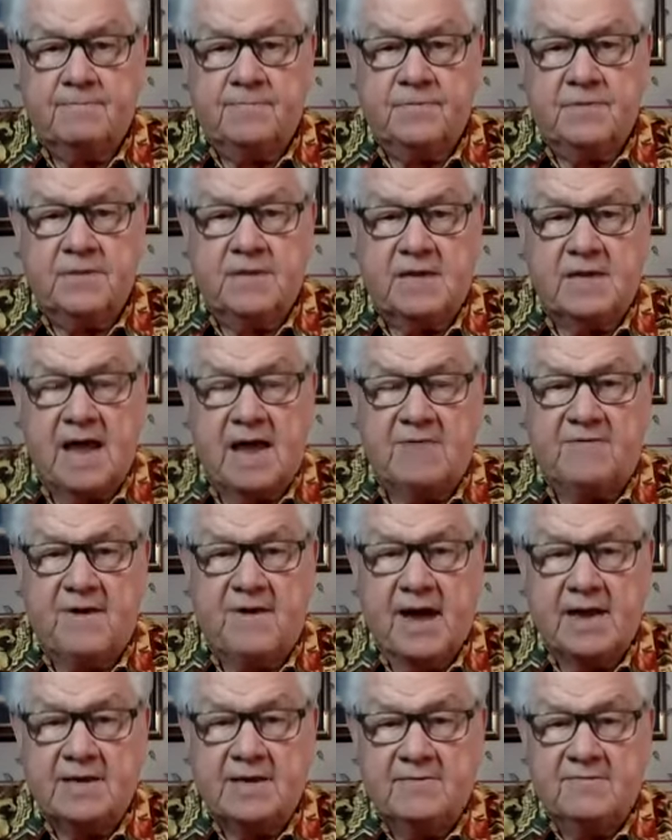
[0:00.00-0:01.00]
then i
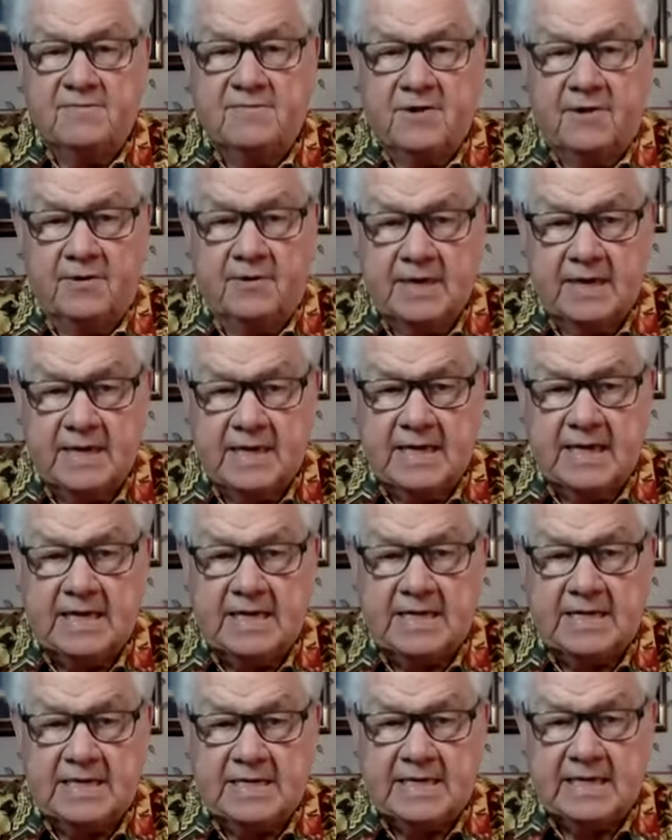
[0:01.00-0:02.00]
find it very
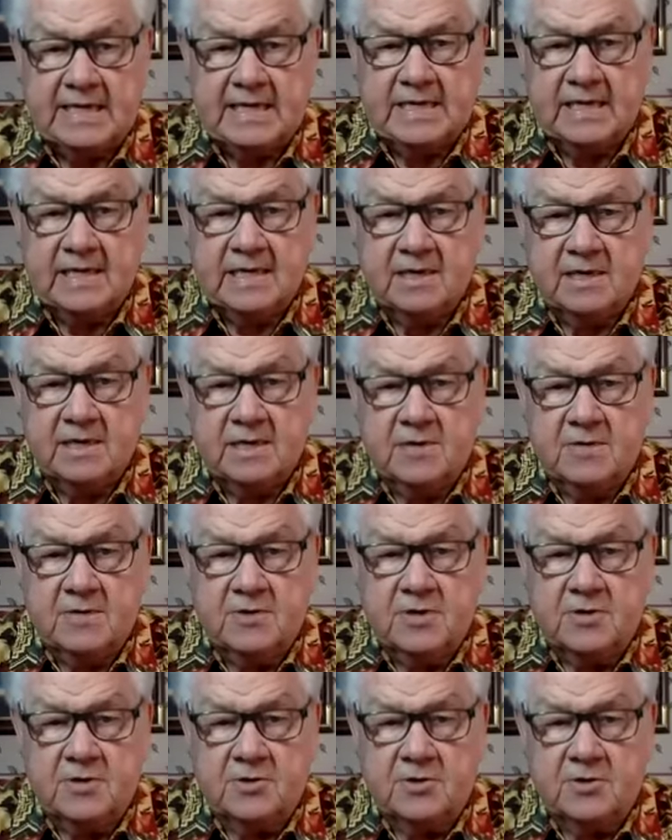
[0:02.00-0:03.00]
easy
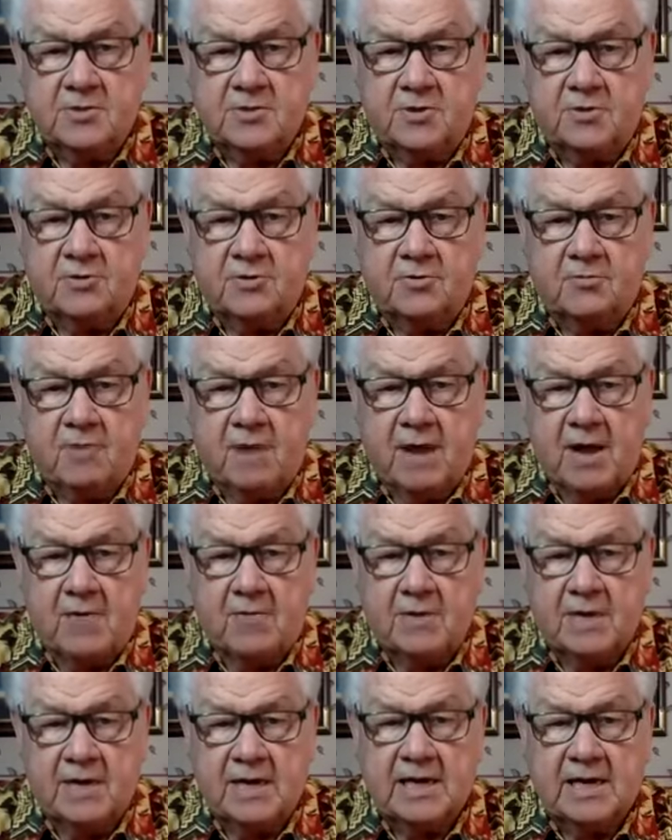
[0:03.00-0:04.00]
than to turn
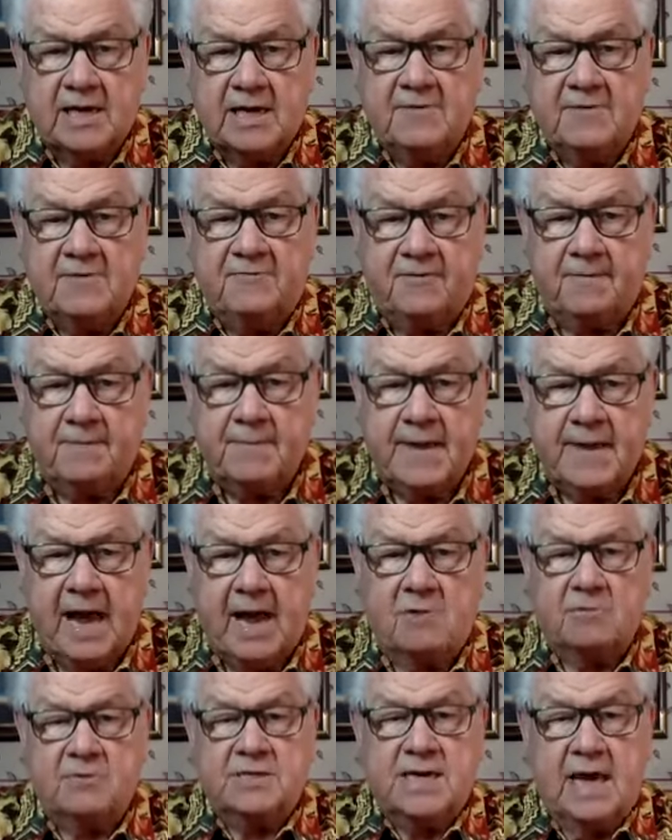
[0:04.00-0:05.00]
around and live from the
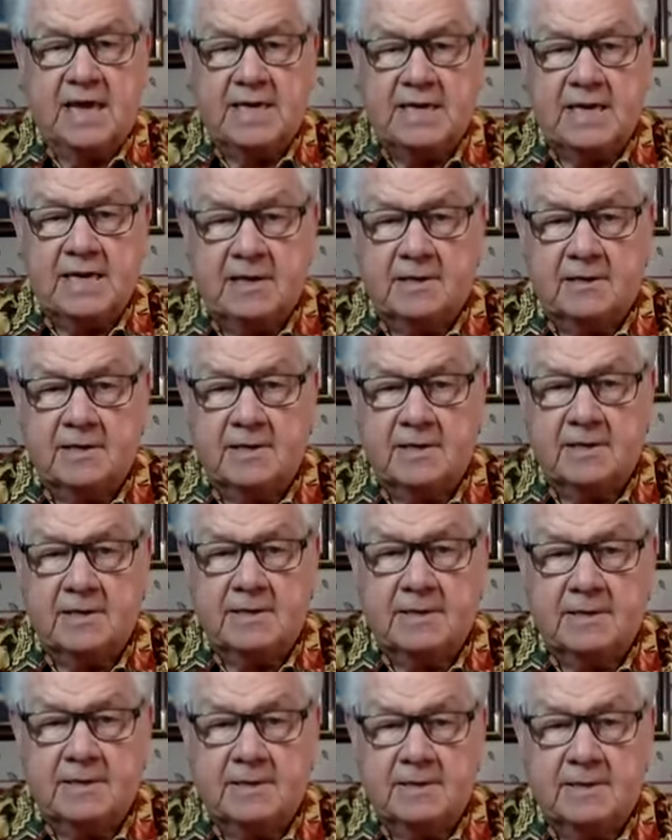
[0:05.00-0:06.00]
outside in.
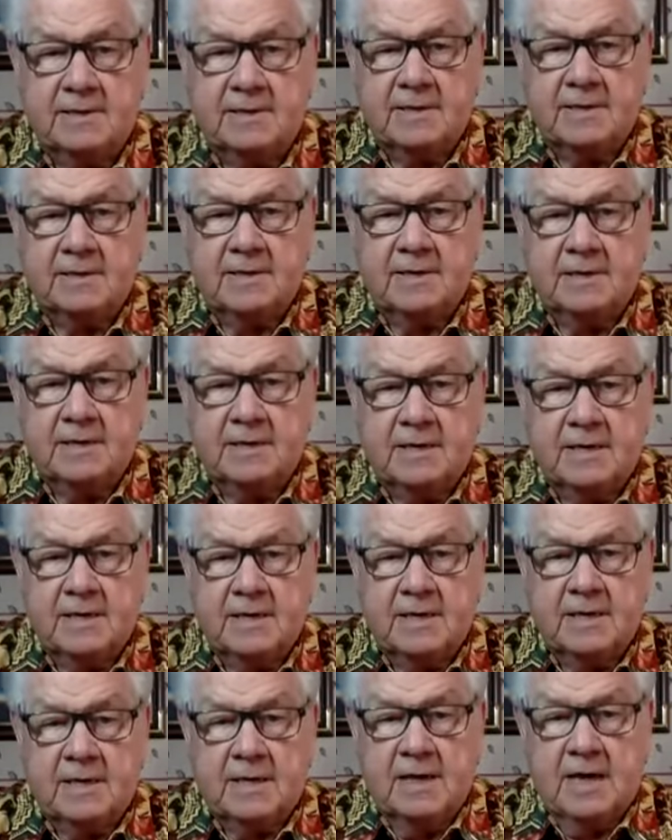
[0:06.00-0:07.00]
Mm-hmm.
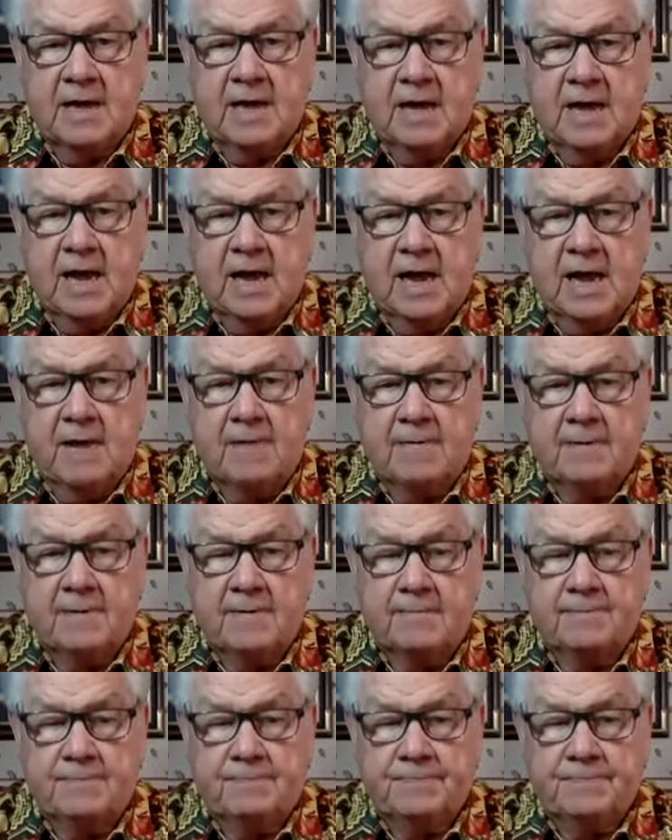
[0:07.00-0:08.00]
Uh,
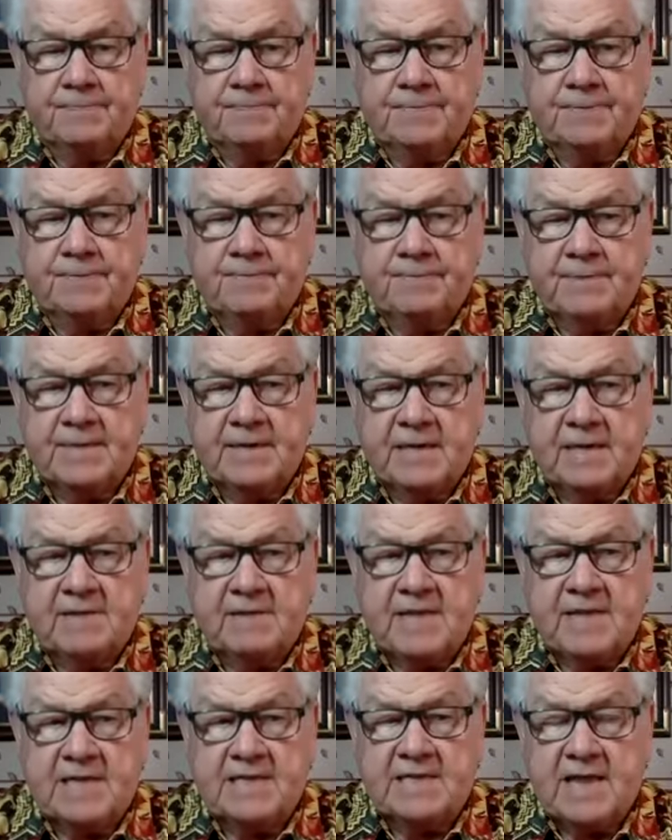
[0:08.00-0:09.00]

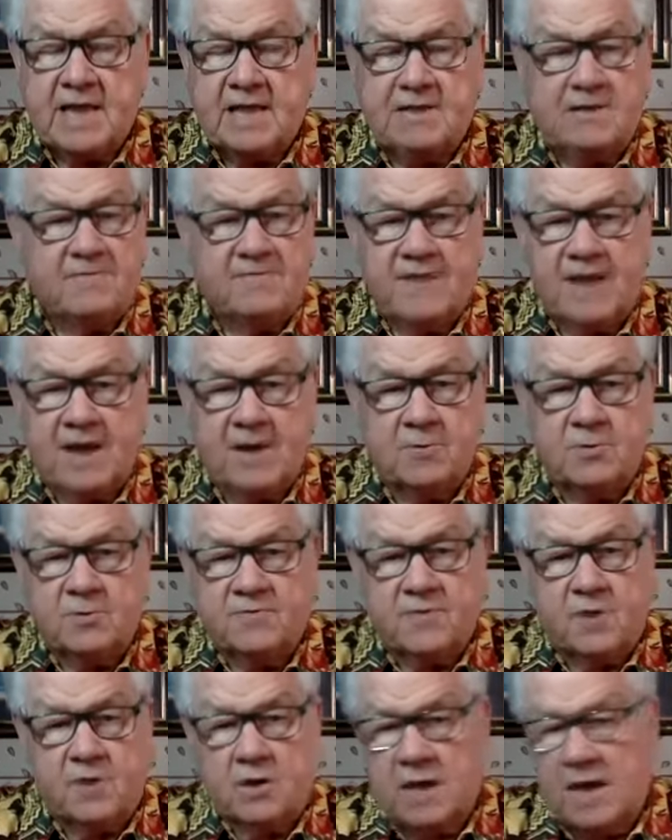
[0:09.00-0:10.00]
that's not the value of
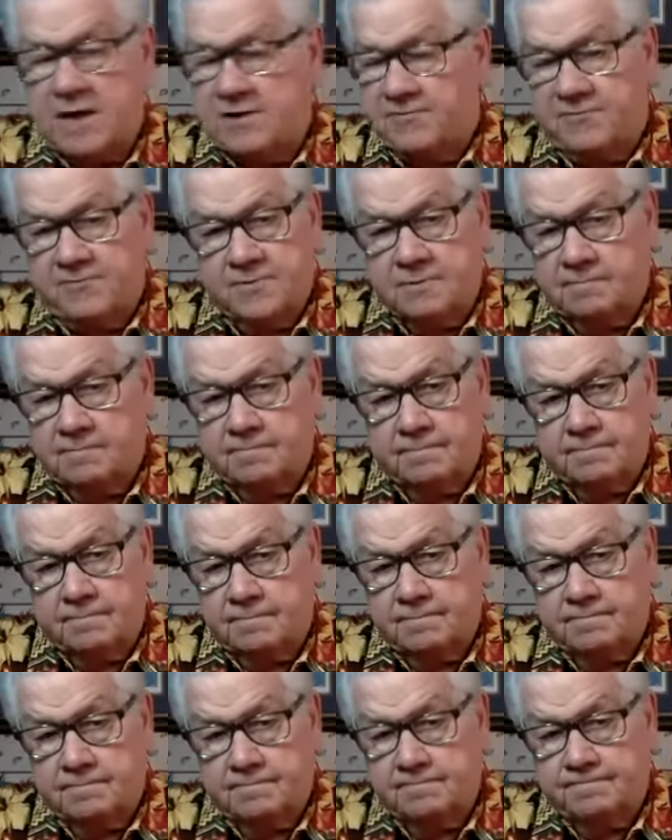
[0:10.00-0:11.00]
our life.
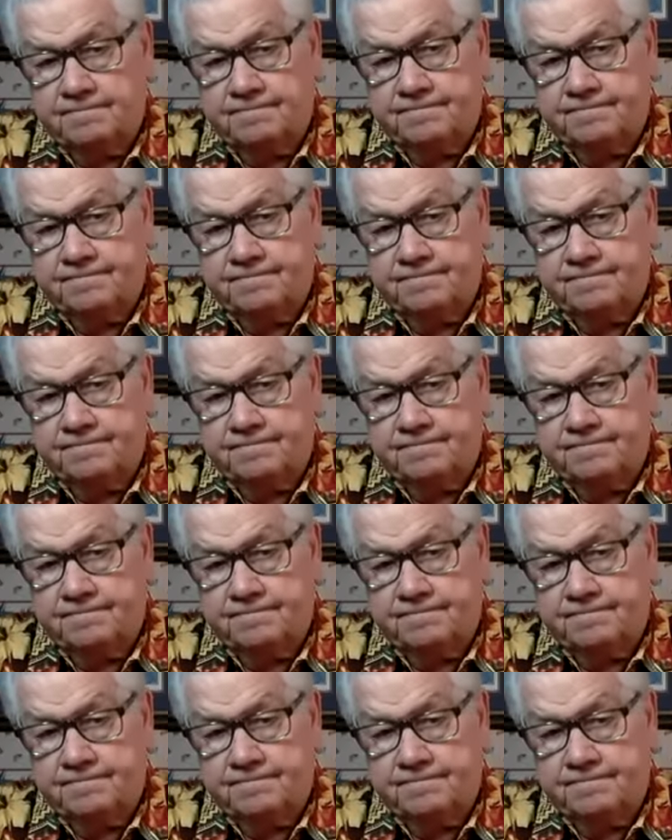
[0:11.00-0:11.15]
No.